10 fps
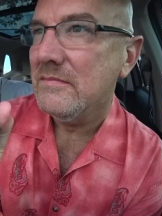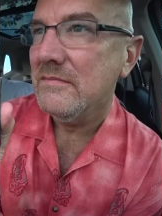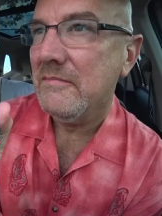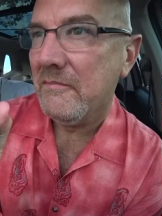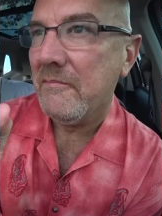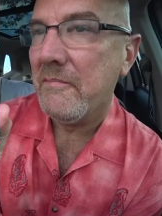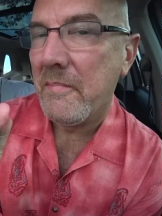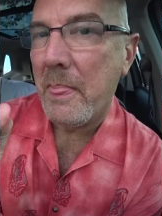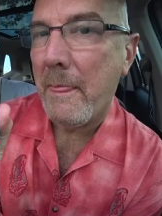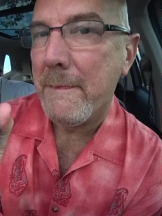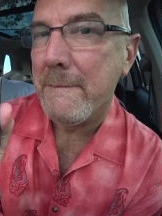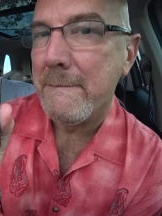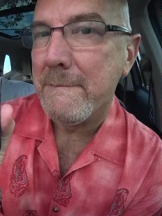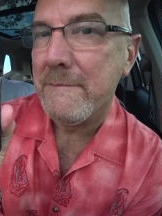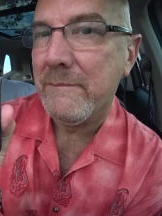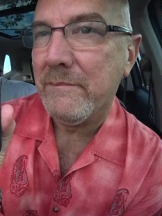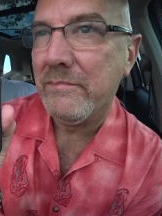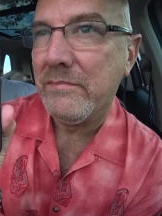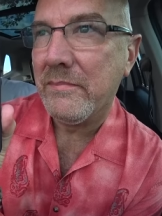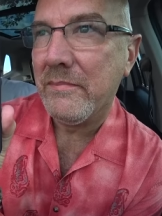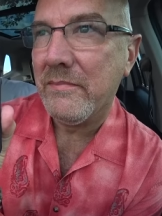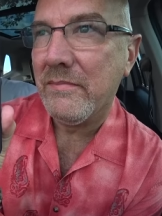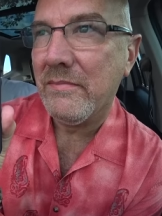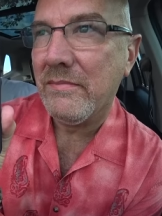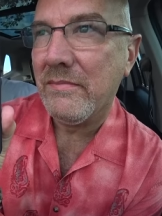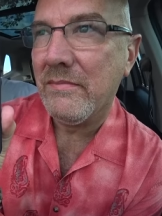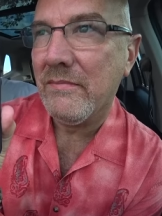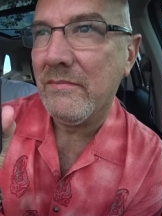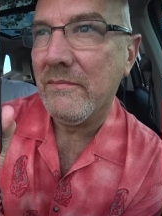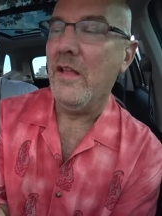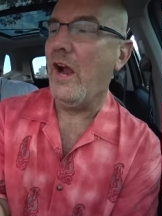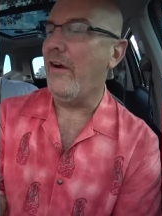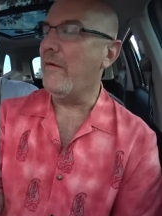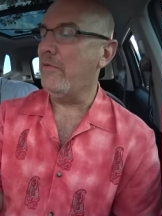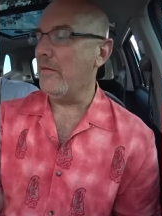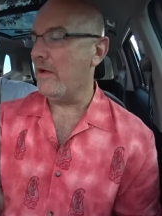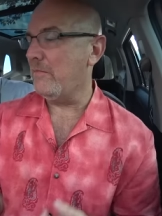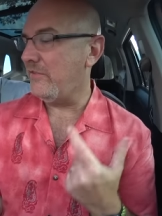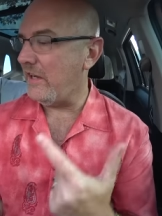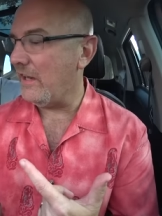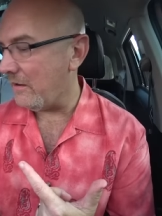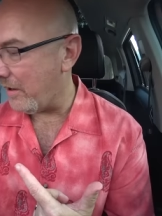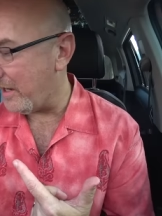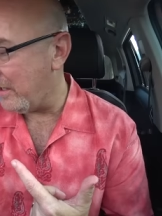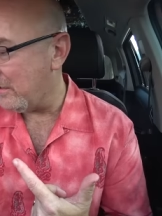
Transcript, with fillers: All of them are going to be entertaining, though, so make sure you stay tuned. All right, Blumgum. See you later, buddy.